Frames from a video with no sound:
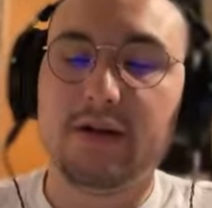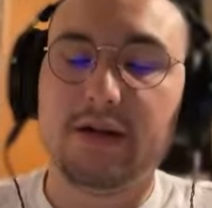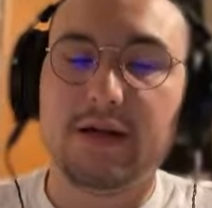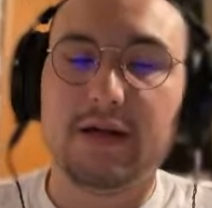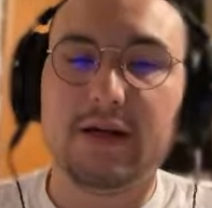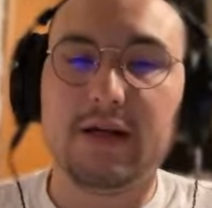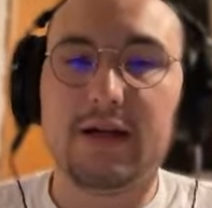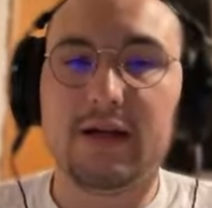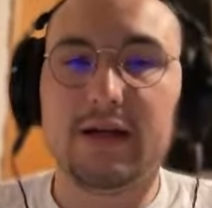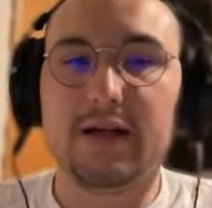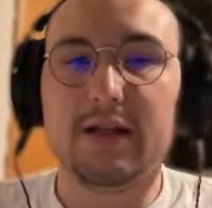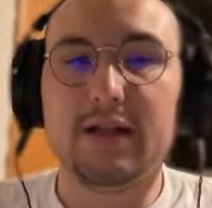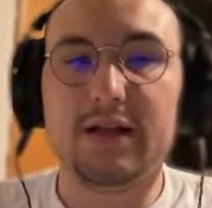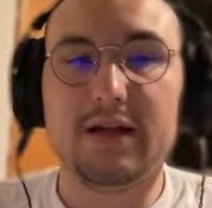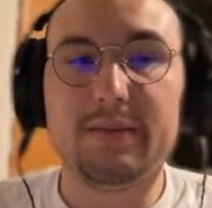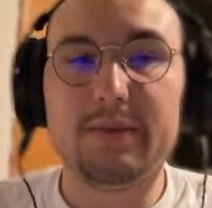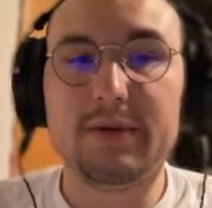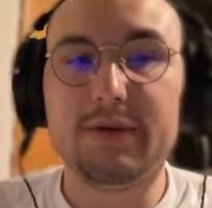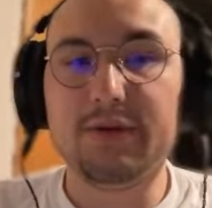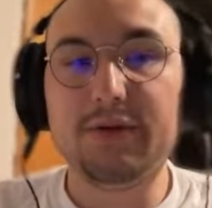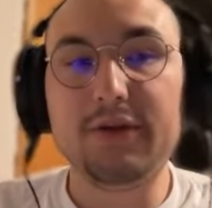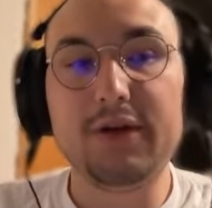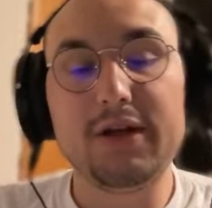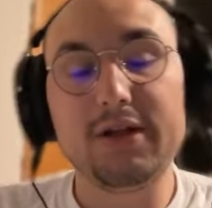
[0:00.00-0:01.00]
And I've
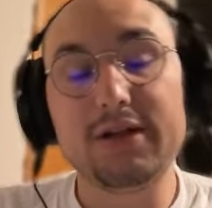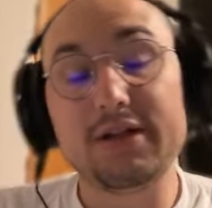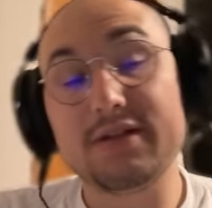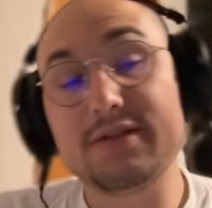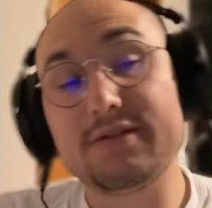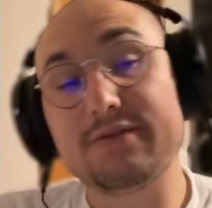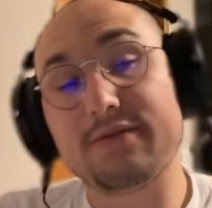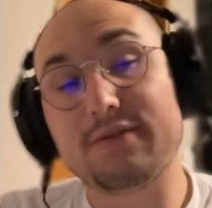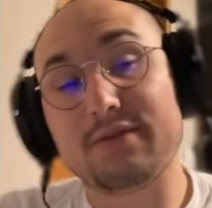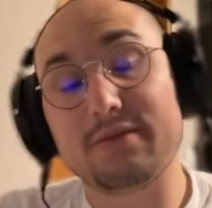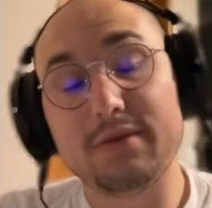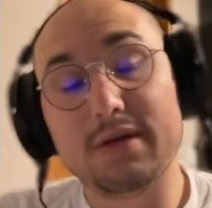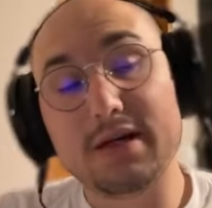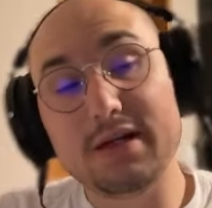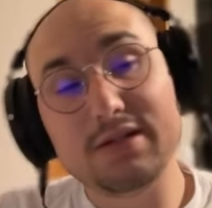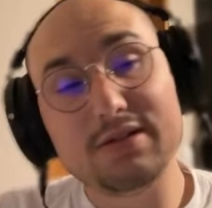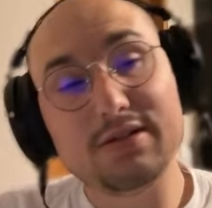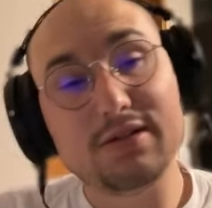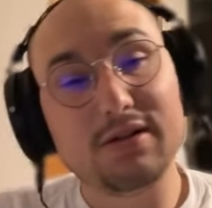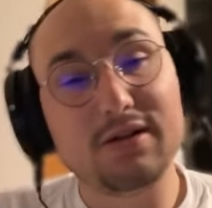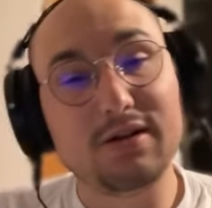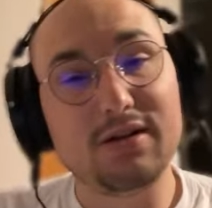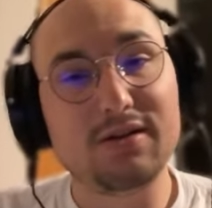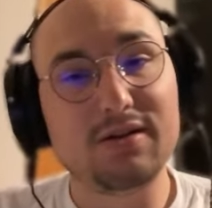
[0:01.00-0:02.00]
been doing this for my
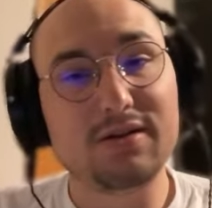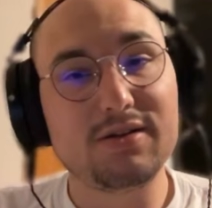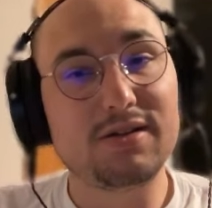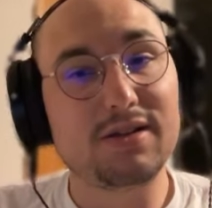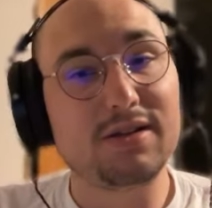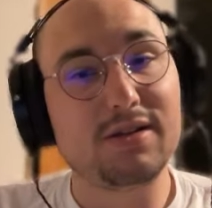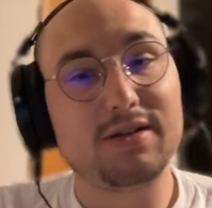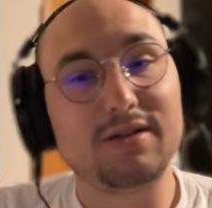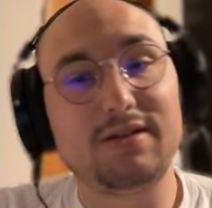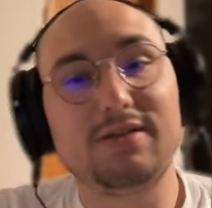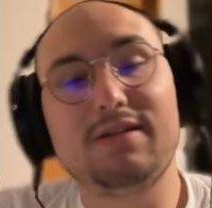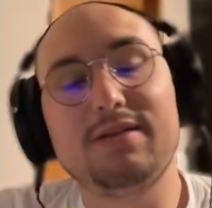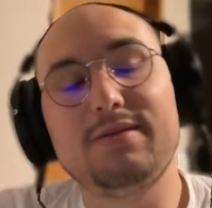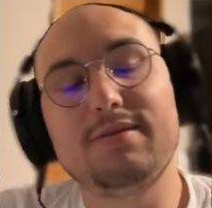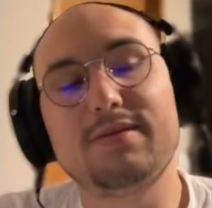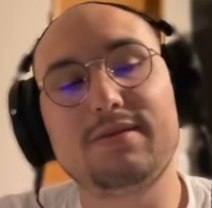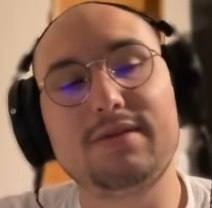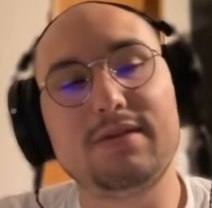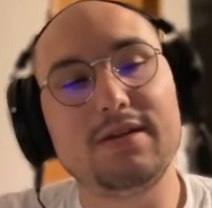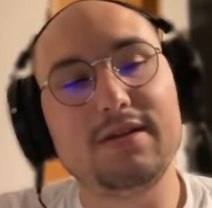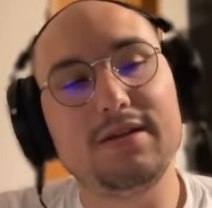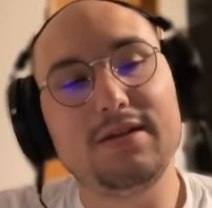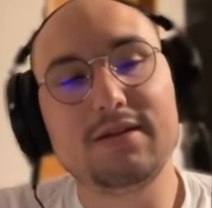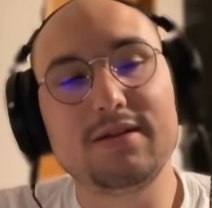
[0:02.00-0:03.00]
songs and it seems
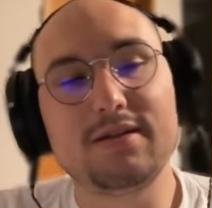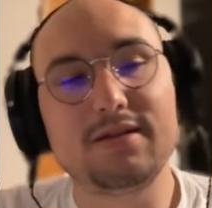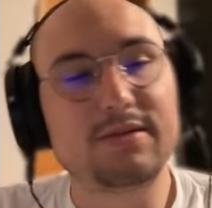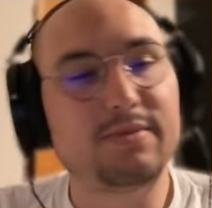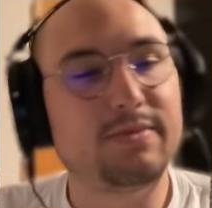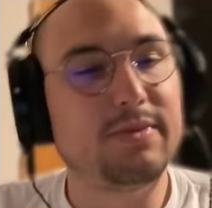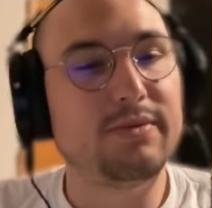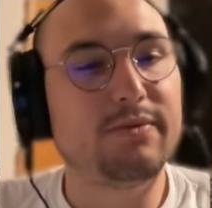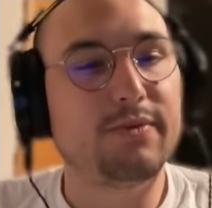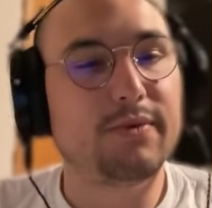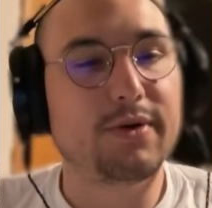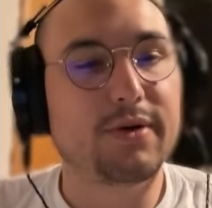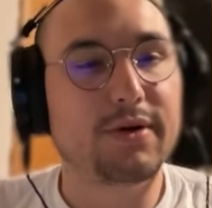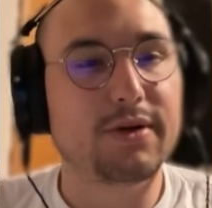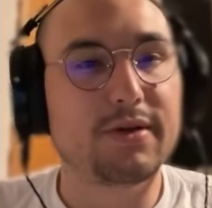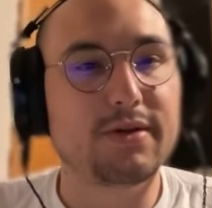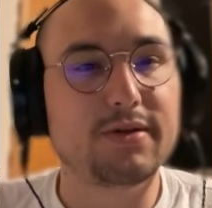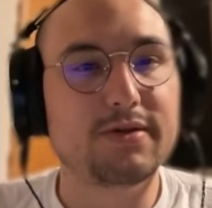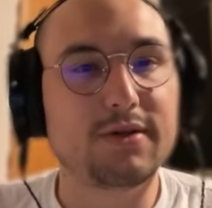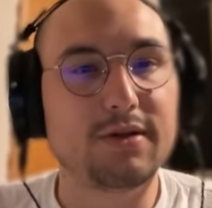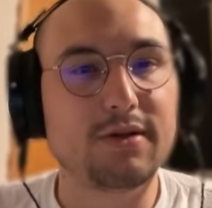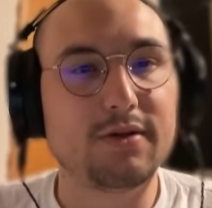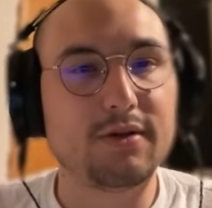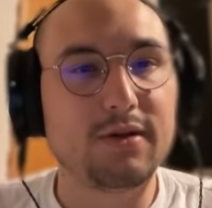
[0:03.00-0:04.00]
it's been working.
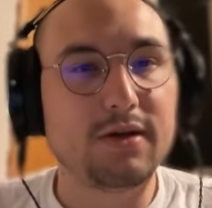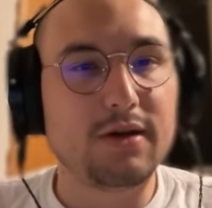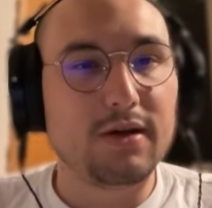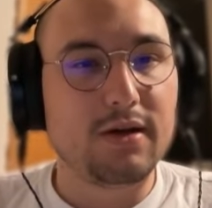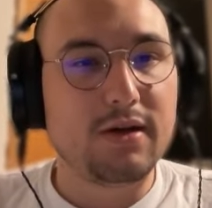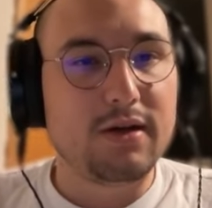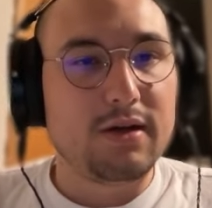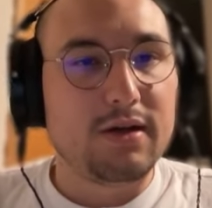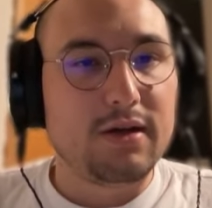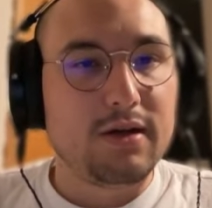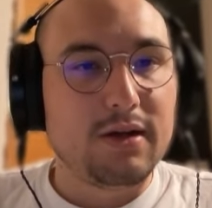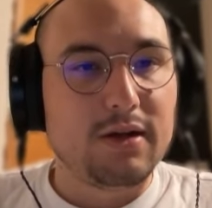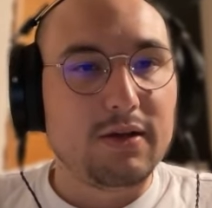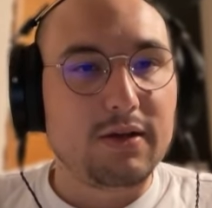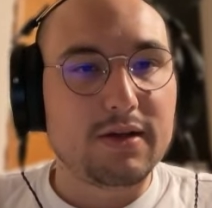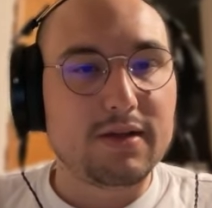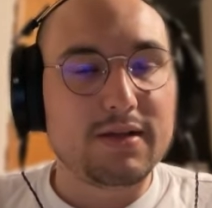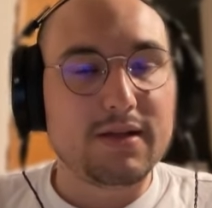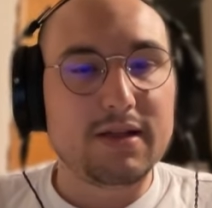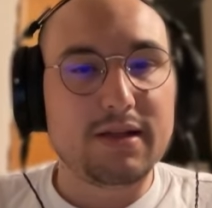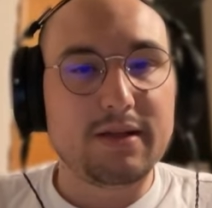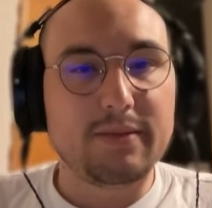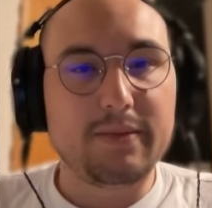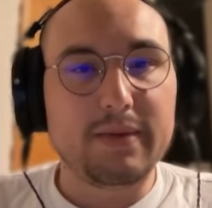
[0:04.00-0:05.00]
So you can
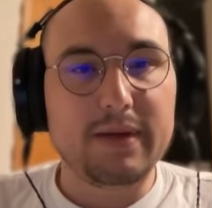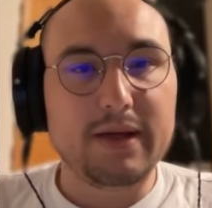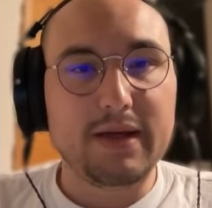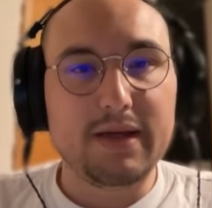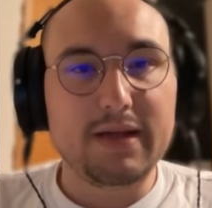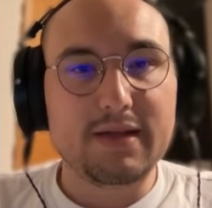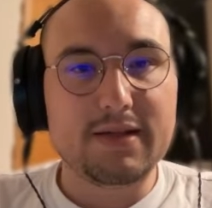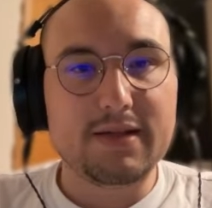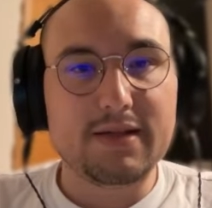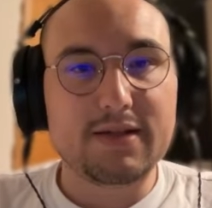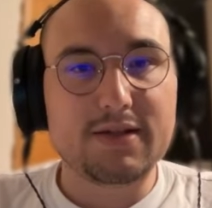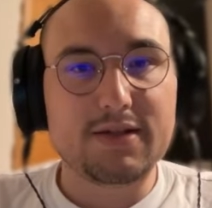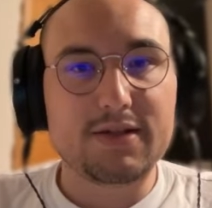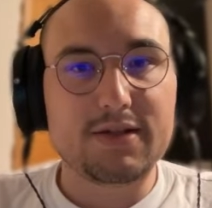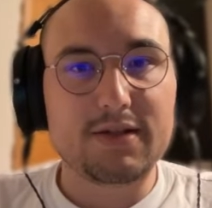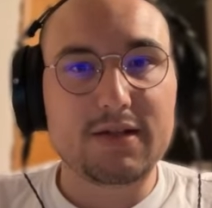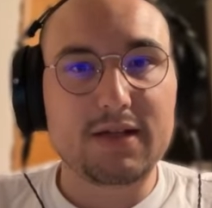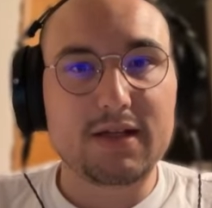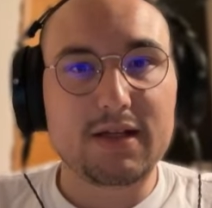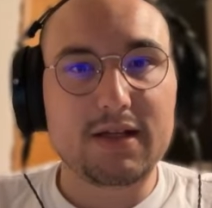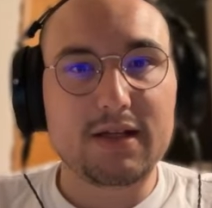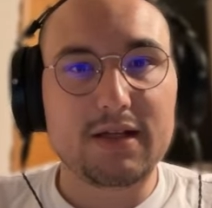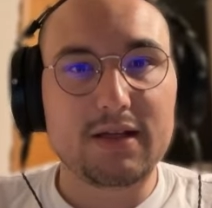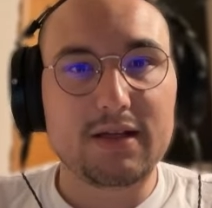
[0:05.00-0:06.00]
see the bass is just
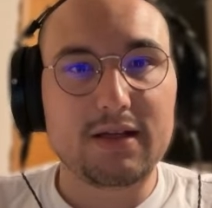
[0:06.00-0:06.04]
like,